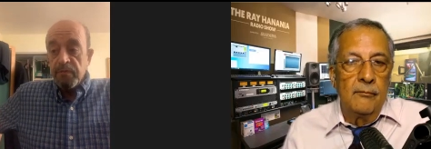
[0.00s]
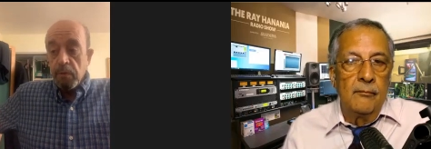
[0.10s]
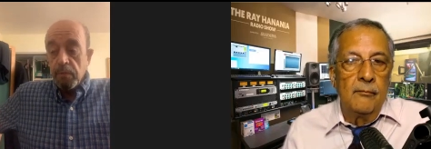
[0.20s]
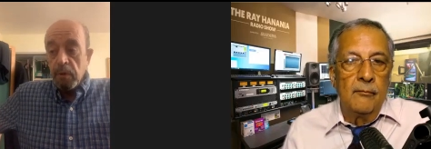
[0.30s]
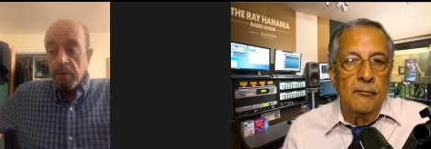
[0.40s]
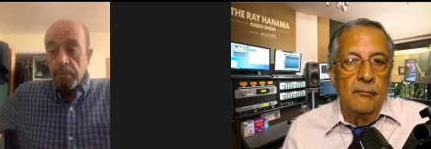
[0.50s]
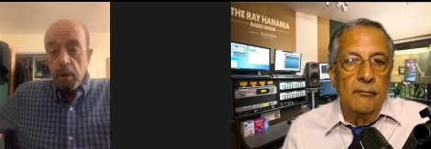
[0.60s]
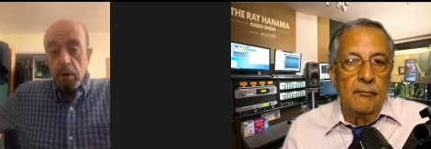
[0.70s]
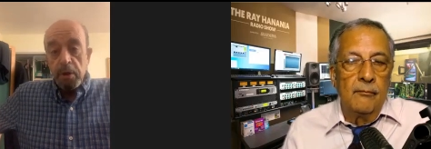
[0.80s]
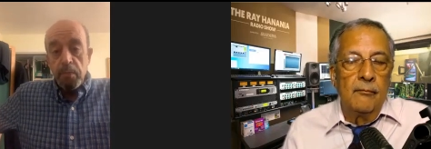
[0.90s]
Speaker 1: uh, from
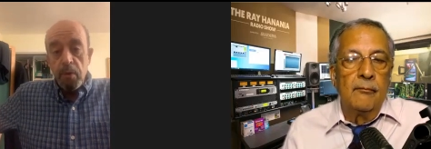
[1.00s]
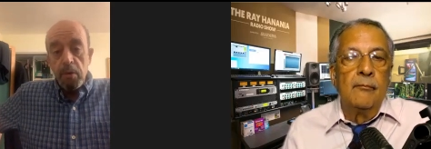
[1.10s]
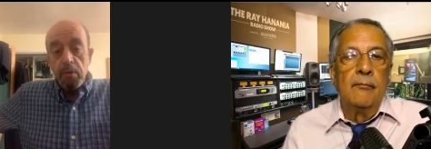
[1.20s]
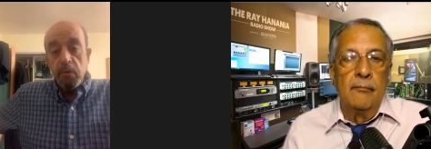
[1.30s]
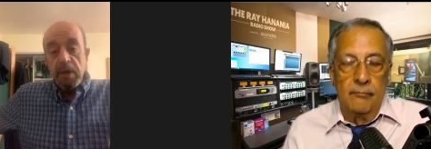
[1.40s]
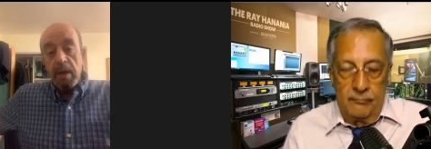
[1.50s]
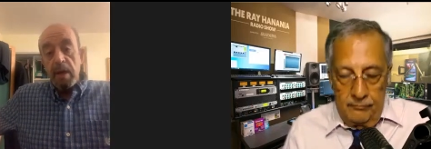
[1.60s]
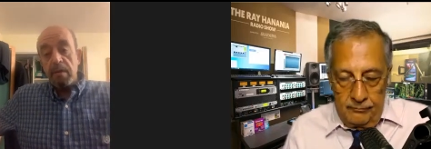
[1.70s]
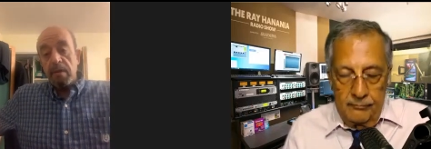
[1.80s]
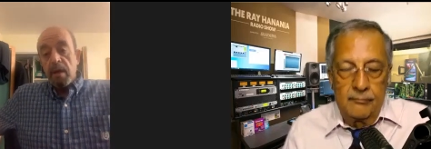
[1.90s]
Bolingbrook. We
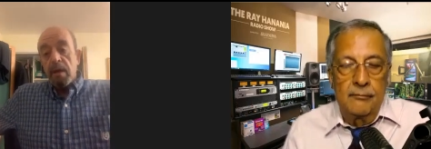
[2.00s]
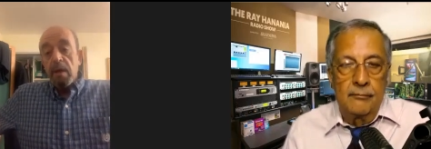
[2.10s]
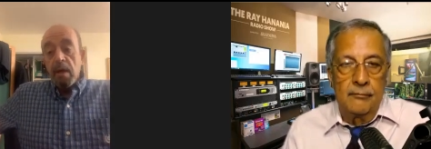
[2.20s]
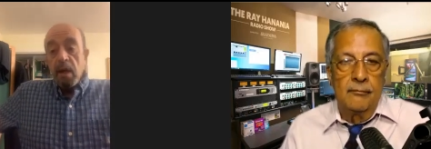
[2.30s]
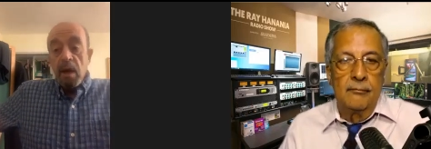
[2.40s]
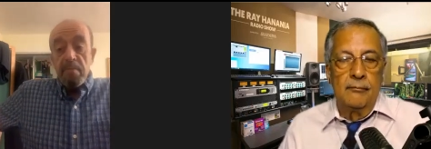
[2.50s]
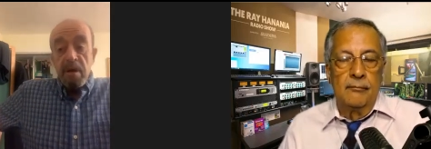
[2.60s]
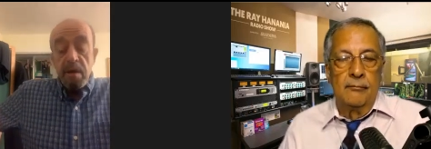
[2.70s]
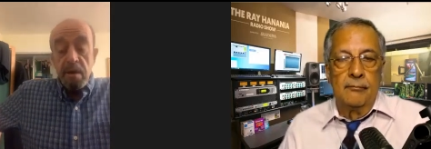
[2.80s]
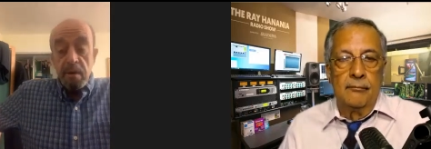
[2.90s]
had uh, a
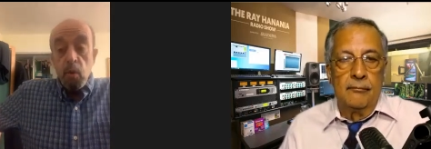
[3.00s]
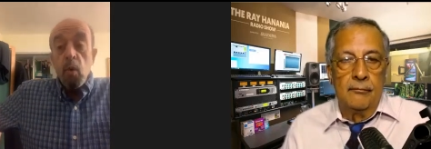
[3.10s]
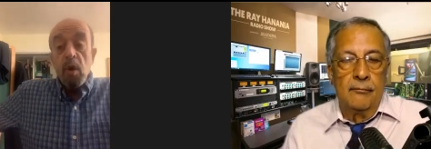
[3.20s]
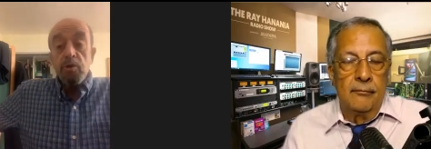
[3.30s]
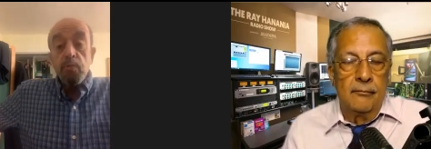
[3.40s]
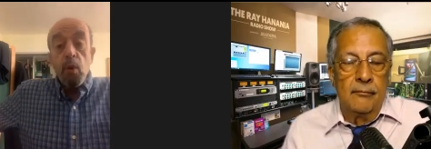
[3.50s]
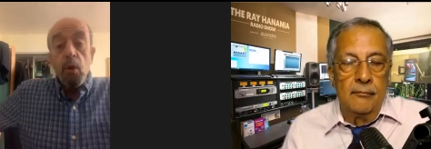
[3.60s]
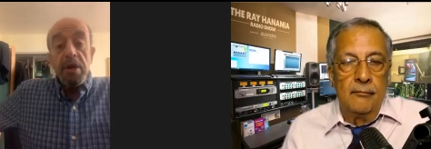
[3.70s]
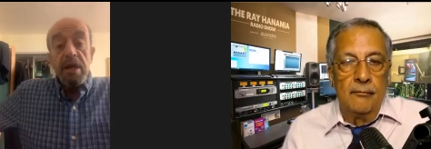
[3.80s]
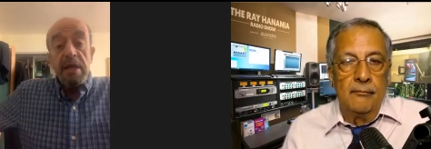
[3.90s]
mayor who was
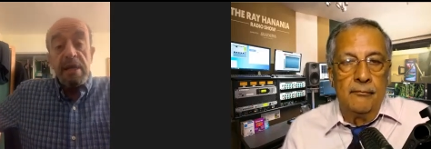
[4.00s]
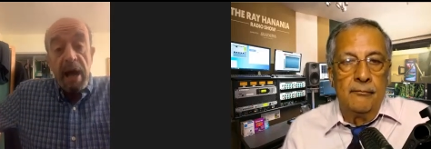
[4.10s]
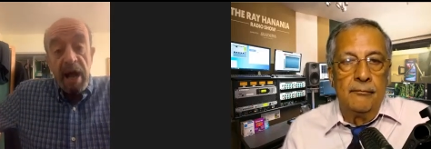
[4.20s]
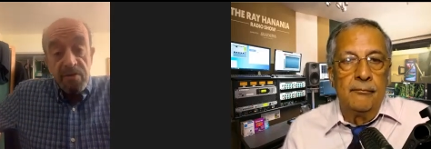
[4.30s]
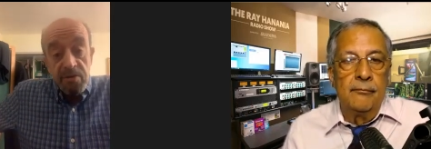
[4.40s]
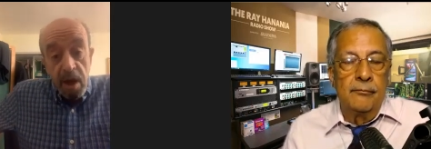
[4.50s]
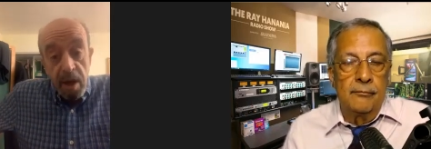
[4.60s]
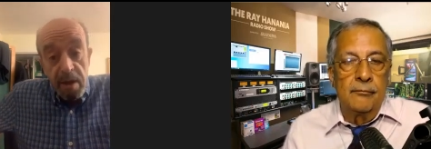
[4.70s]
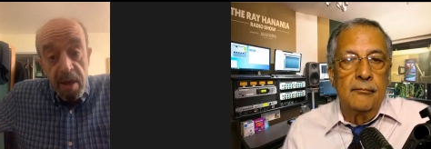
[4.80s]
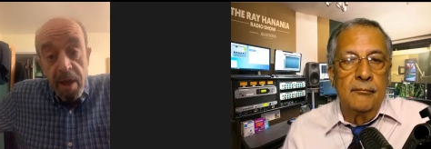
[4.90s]
born in
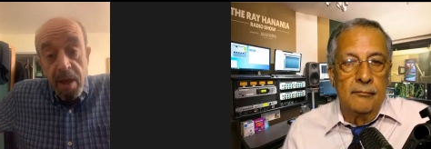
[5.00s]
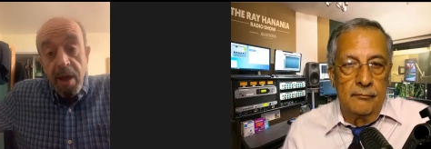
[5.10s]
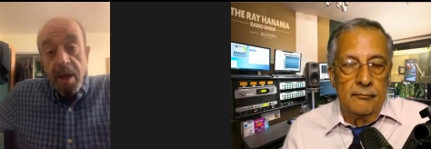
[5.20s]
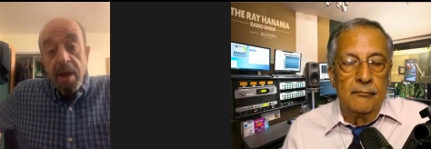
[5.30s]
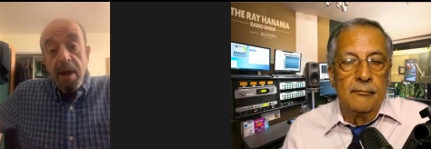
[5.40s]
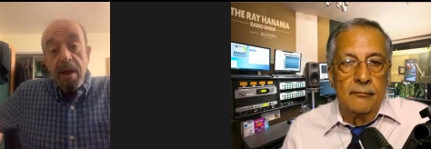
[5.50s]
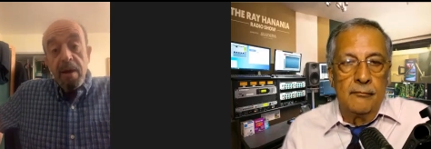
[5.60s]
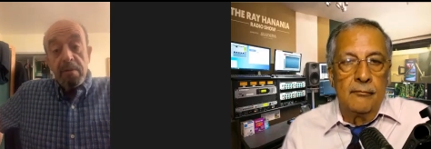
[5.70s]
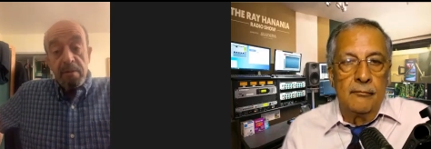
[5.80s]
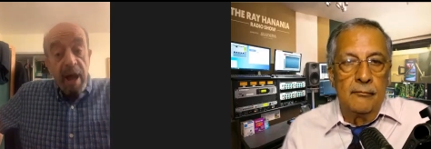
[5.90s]
Gaza.
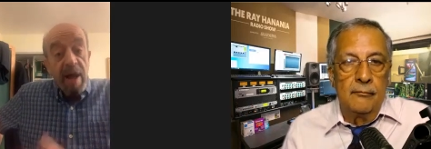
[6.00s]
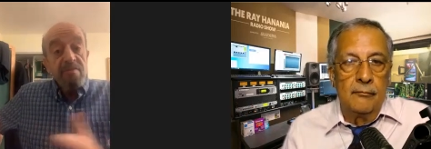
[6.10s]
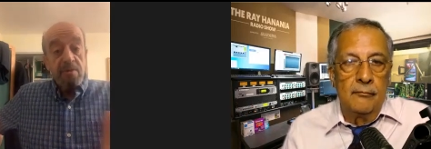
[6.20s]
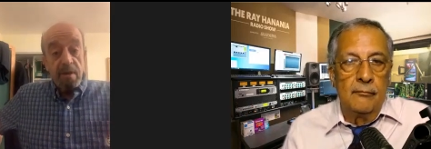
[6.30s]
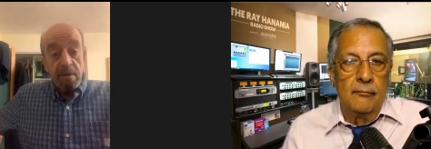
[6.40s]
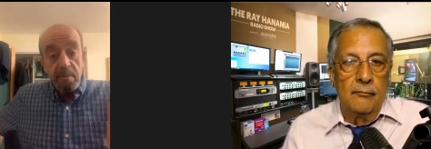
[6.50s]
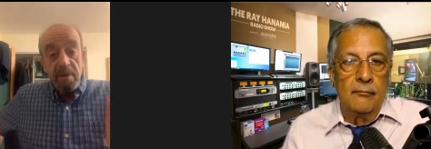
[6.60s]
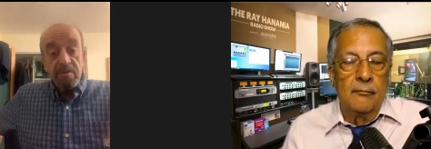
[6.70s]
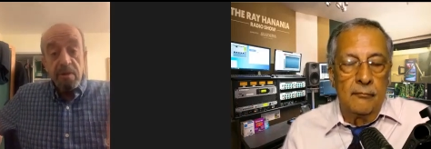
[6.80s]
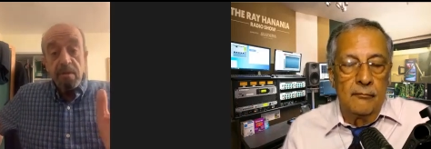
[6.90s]
Uh, Gaza.
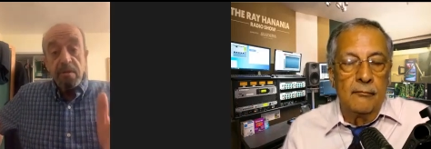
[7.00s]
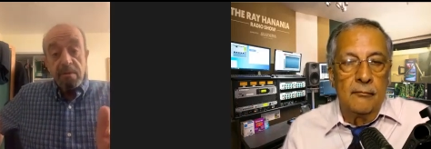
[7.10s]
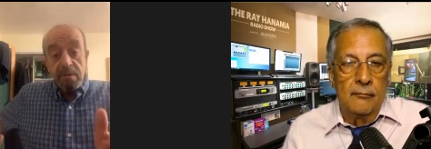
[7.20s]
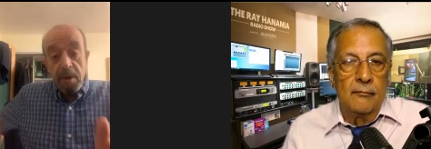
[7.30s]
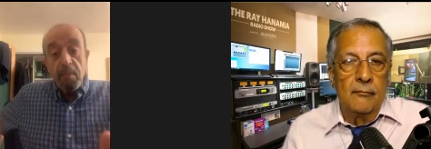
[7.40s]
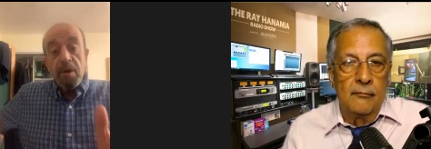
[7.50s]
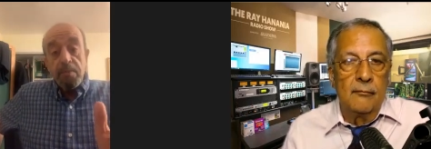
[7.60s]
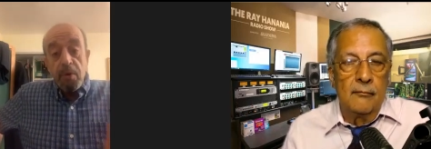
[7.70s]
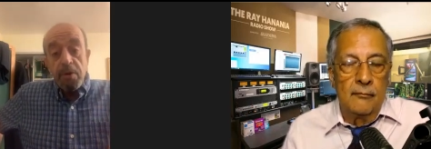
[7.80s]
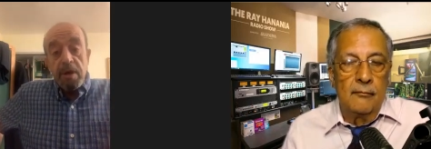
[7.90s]
Imagine
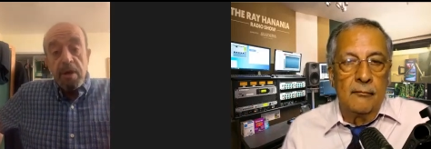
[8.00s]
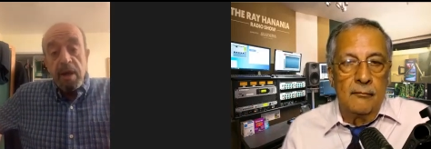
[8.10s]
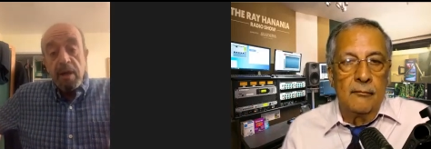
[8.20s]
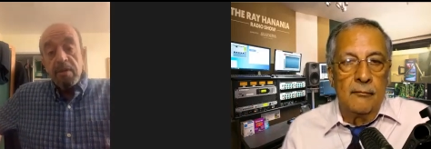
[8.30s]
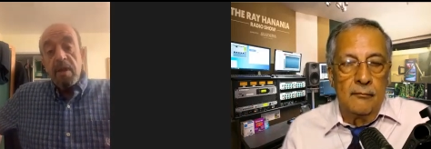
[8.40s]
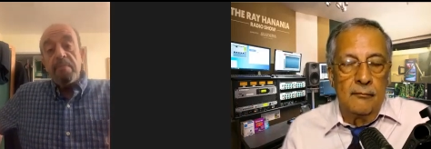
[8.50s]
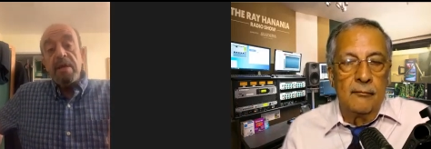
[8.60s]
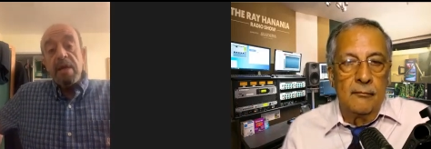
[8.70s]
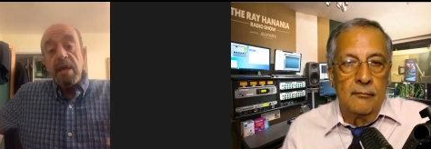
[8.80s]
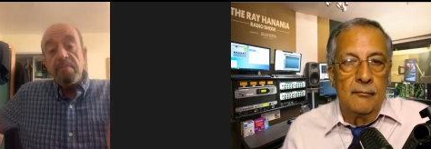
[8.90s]
someone born in Gaza
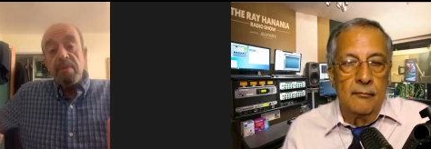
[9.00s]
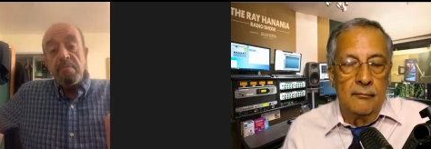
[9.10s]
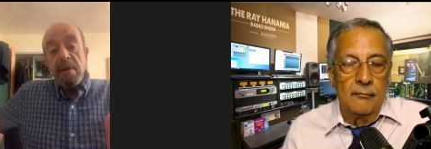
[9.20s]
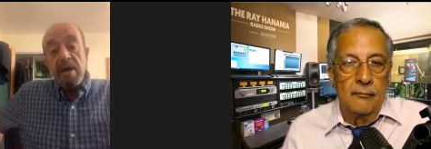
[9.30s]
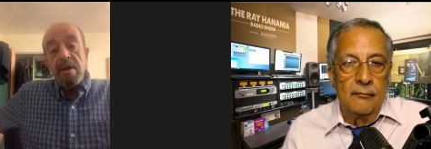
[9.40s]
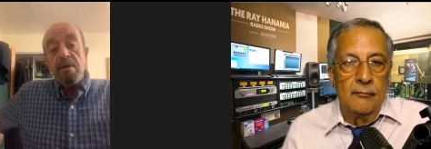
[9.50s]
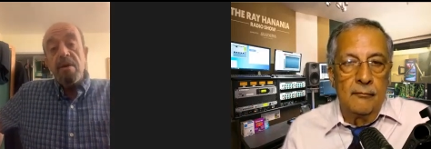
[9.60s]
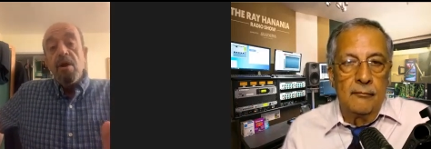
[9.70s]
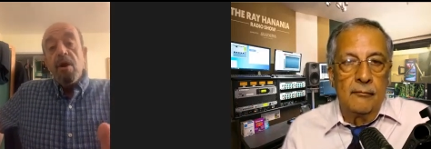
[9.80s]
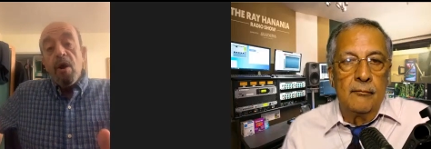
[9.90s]
became the mayor
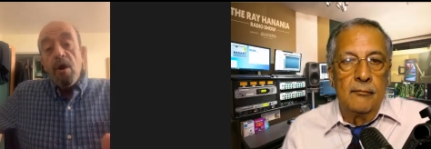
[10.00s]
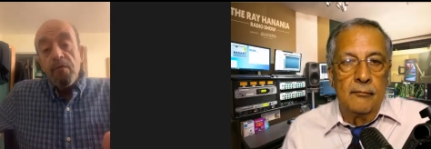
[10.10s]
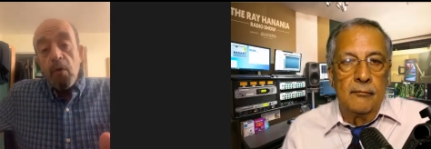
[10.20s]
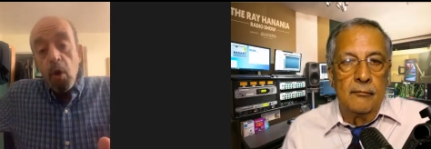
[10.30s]
of